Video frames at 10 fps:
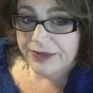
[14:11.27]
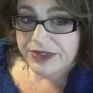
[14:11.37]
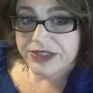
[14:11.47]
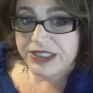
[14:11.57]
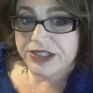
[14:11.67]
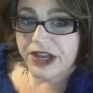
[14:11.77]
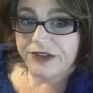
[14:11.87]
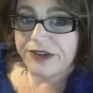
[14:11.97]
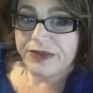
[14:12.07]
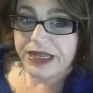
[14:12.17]
So let's talk
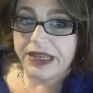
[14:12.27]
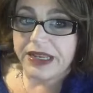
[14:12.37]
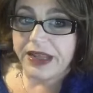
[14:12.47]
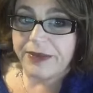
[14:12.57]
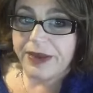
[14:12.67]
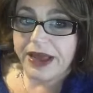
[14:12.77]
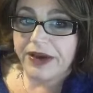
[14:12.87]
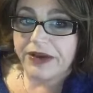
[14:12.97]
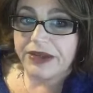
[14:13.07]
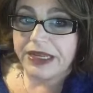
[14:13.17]
for a minute
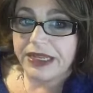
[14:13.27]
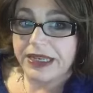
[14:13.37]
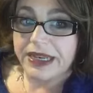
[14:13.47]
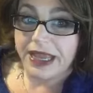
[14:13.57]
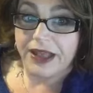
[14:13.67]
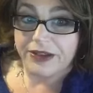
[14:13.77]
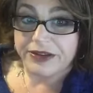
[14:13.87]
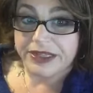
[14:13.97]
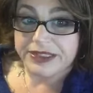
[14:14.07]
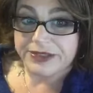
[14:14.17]
about hidden
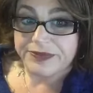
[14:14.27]
calories.